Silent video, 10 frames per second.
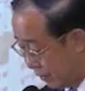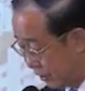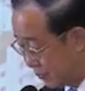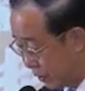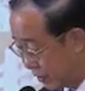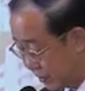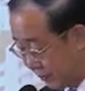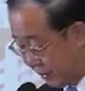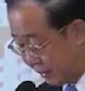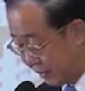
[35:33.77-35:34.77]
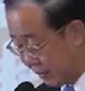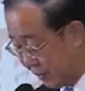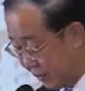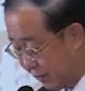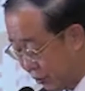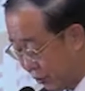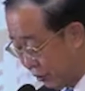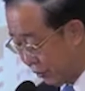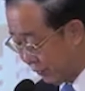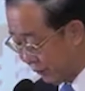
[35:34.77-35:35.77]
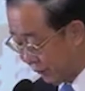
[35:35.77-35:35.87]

responsibility law